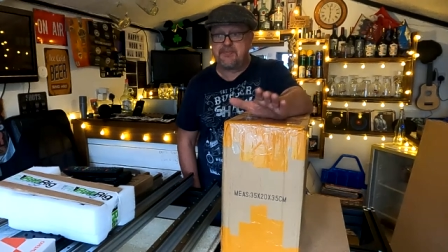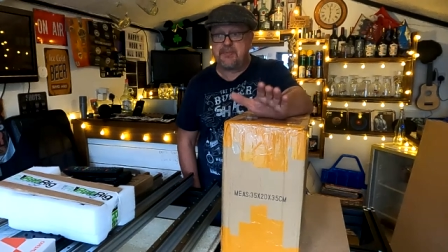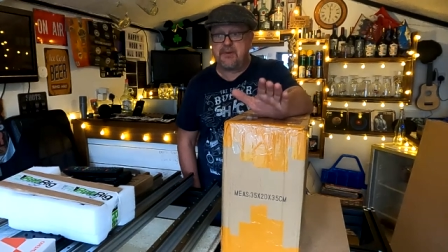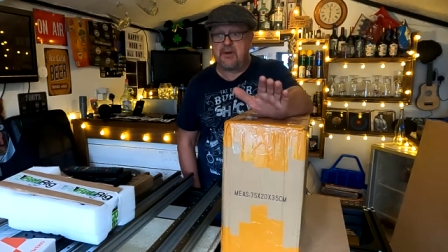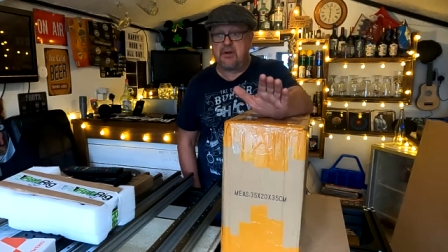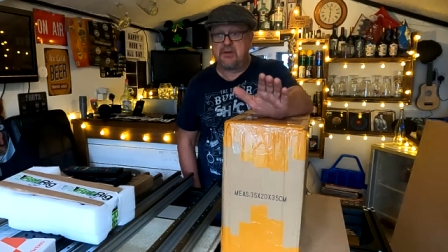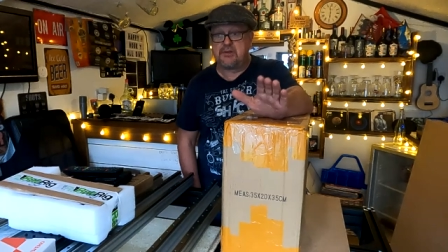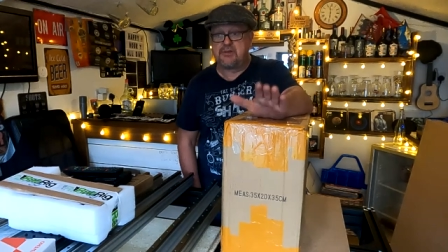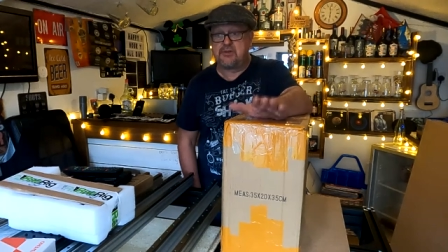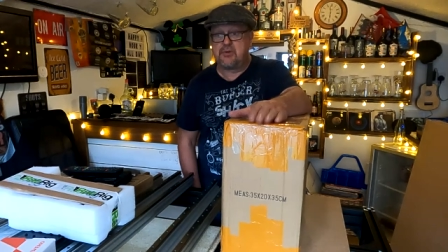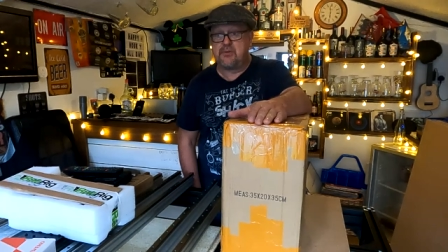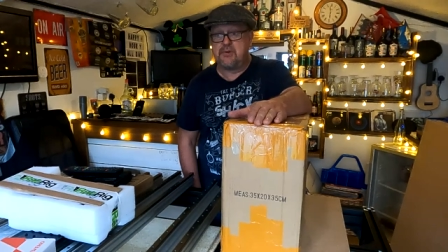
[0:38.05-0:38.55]

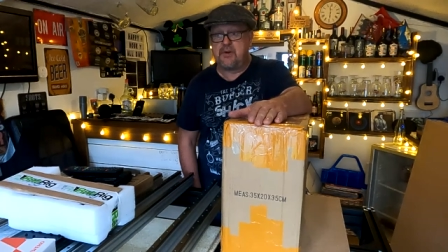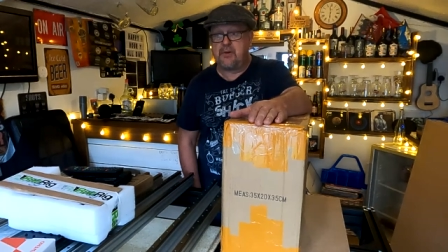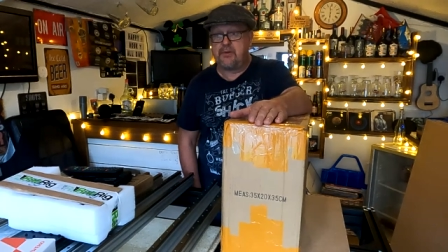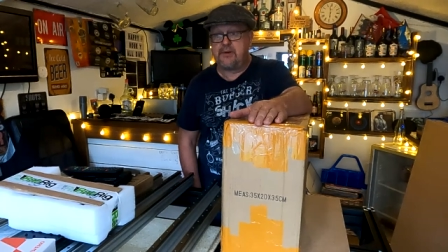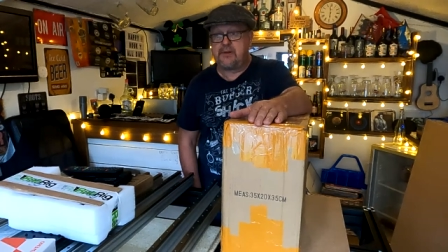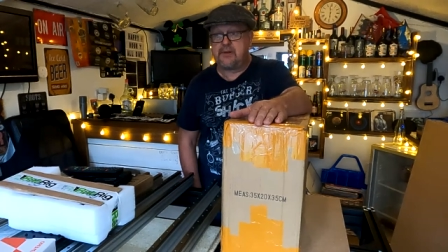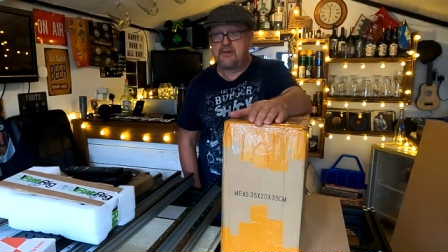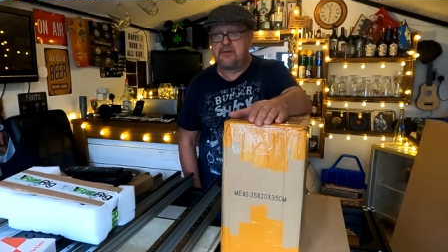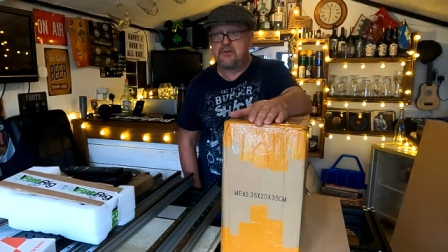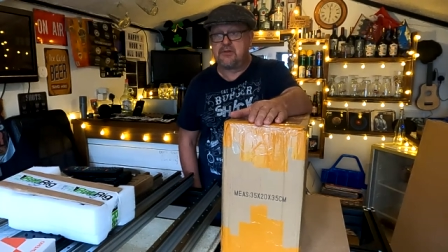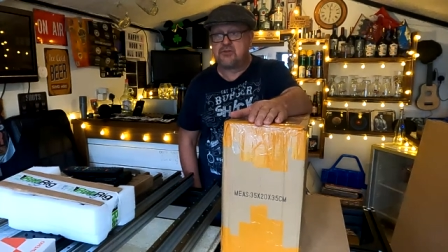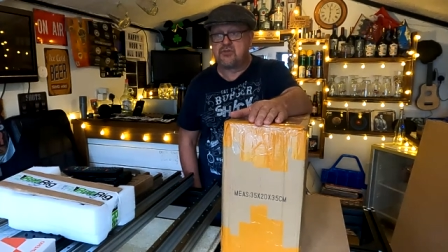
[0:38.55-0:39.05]
but I do know
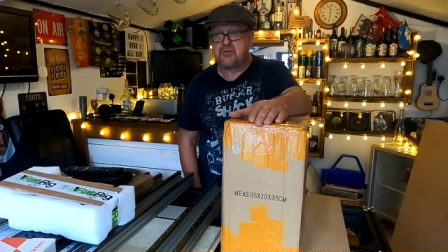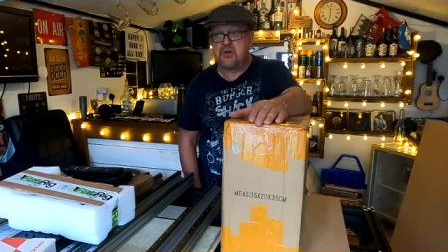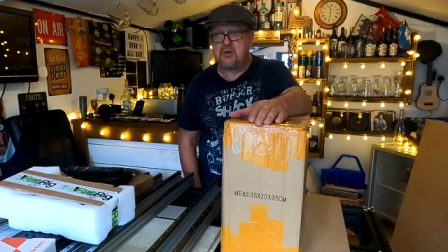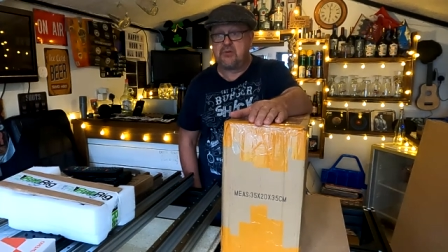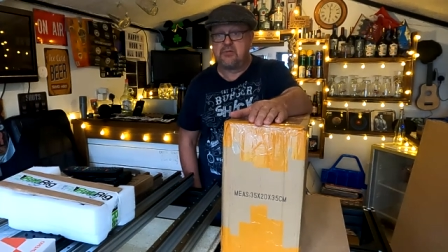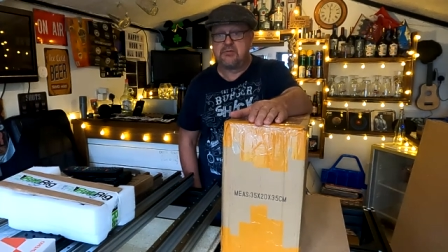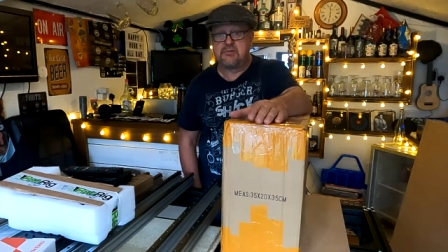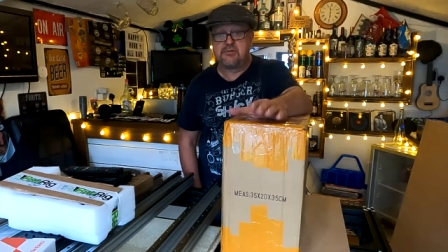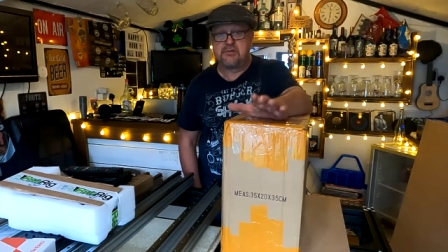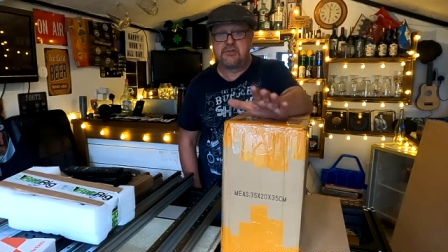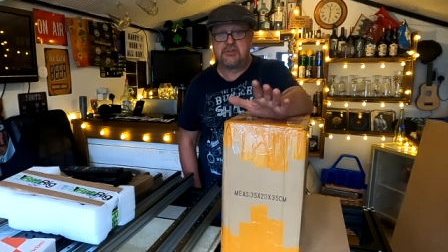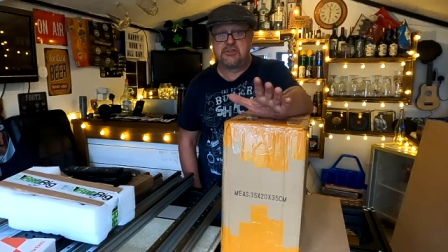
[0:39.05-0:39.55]
that it
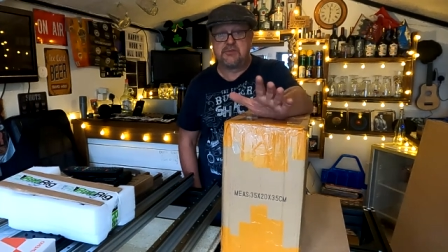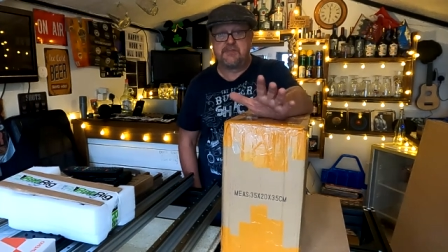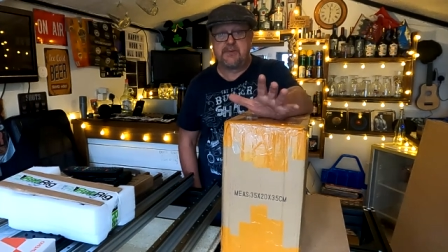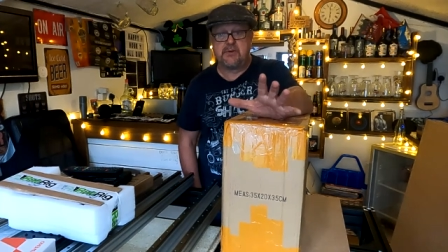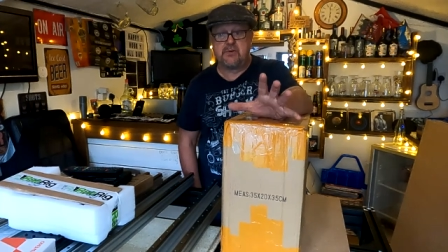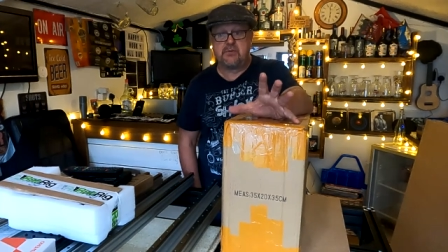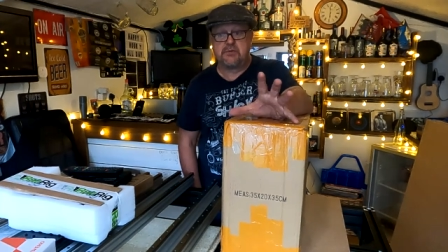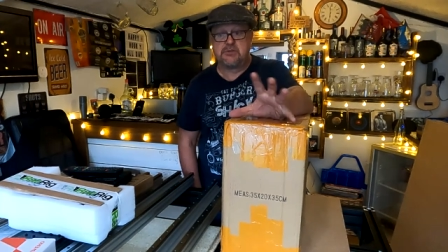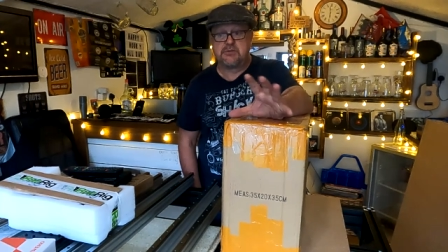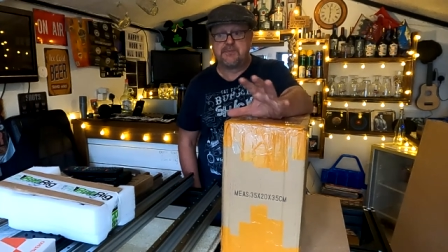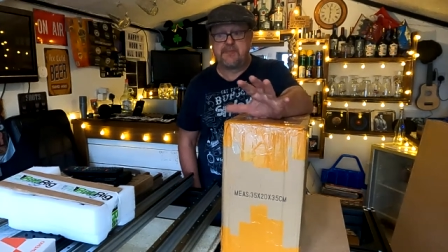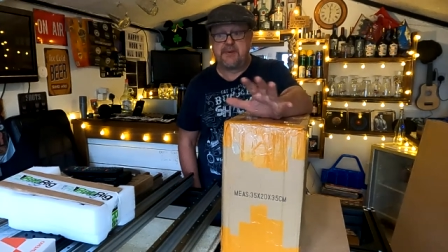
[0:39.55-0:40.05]
controls the
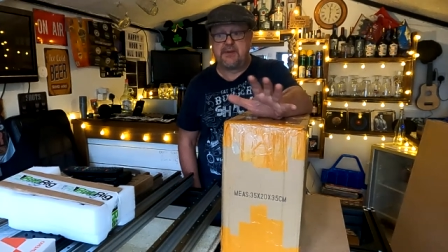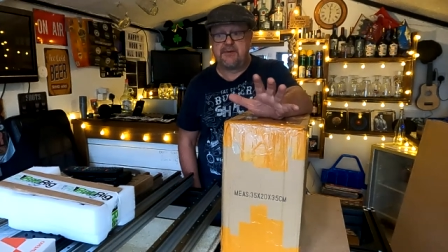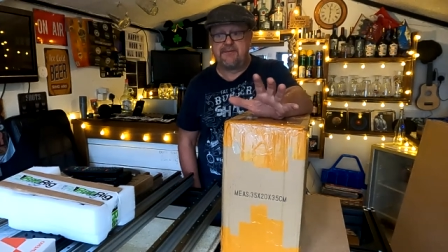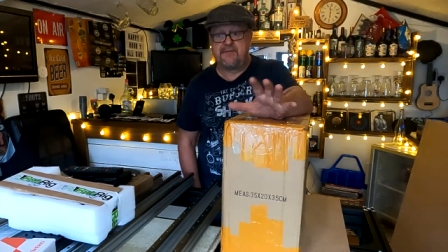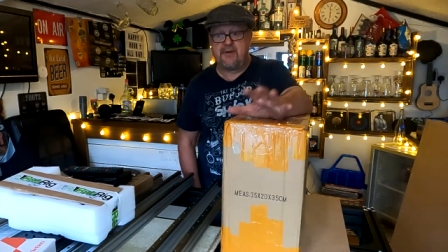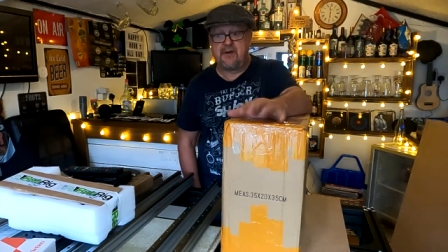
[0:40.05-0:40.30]
spindle speed